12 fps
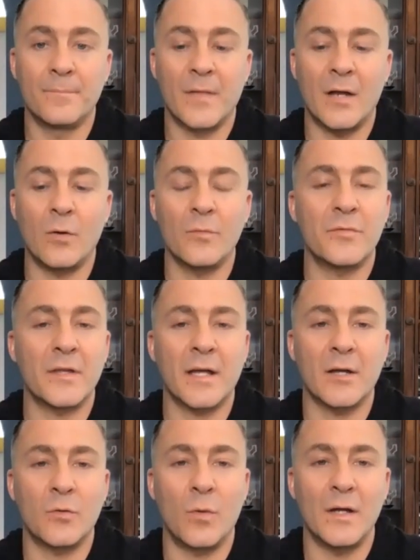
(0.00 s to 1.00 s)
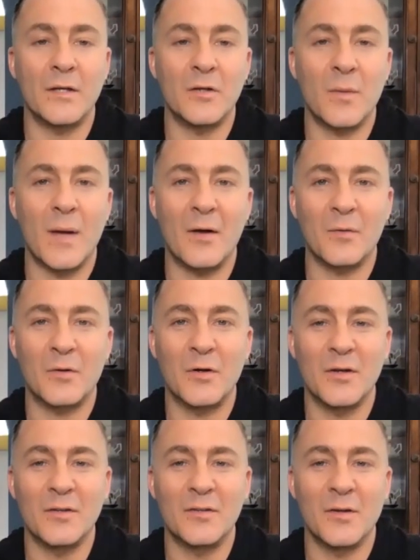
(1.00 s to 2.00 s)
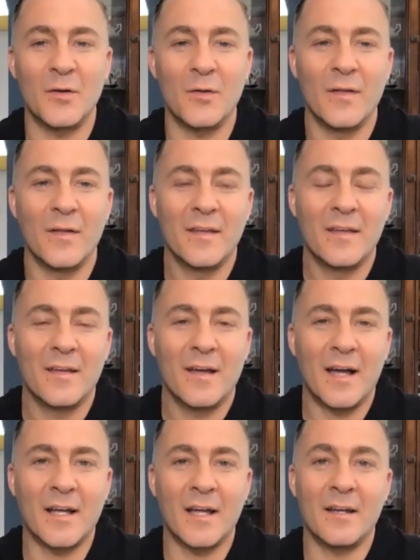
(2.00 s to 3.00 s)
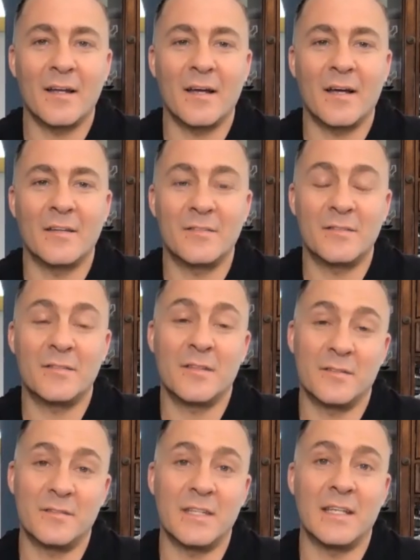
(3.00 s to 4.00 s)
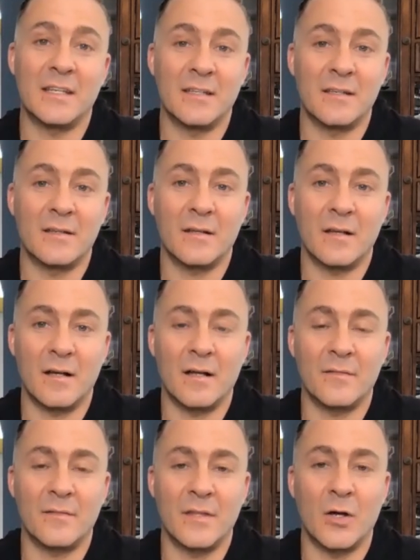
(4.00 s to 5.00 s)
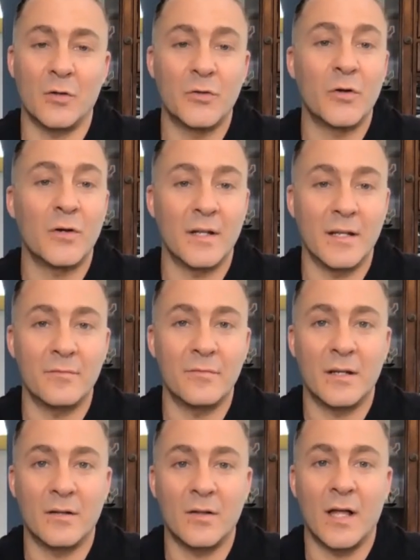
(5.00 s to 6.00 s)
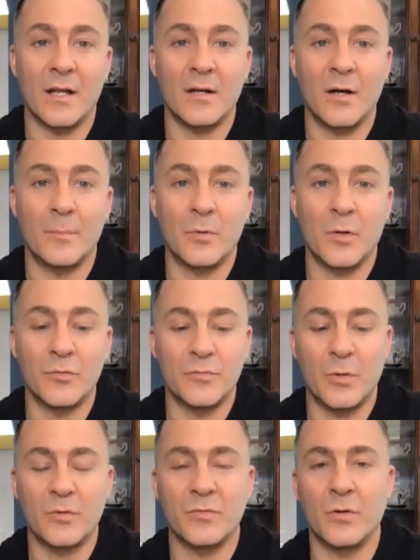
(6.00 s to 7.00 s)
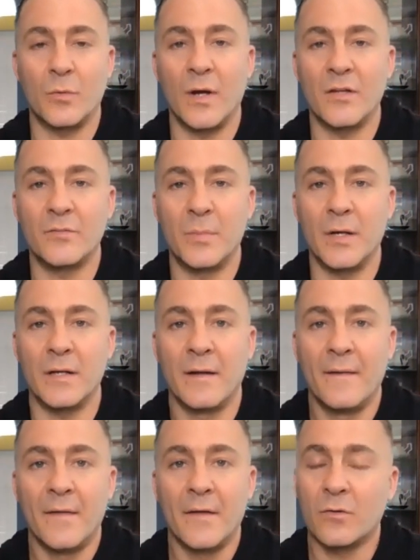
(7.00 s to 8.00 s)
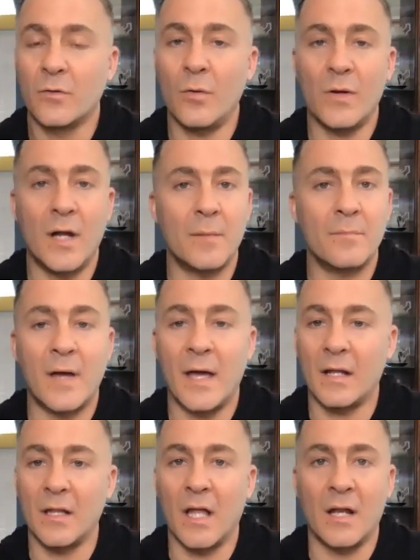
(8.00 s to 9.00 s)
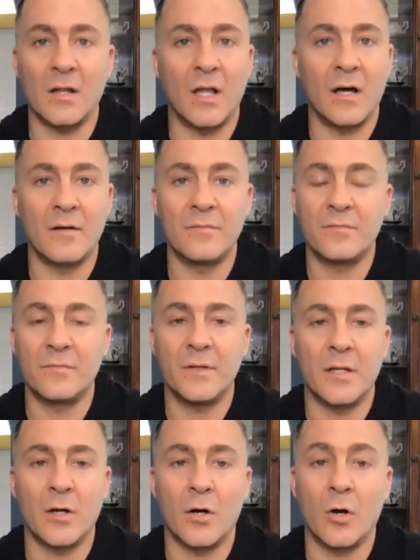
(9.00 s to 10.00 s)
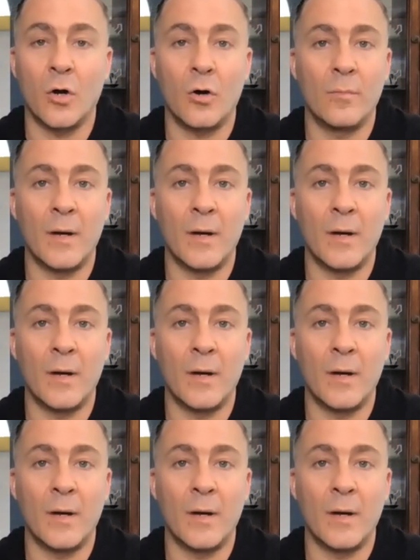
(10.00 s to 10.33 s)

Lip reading: I don't think I quite knew how good until I got us to see the alternative in a lot of up close personal ways. But growing up, I had a lot of love in our home.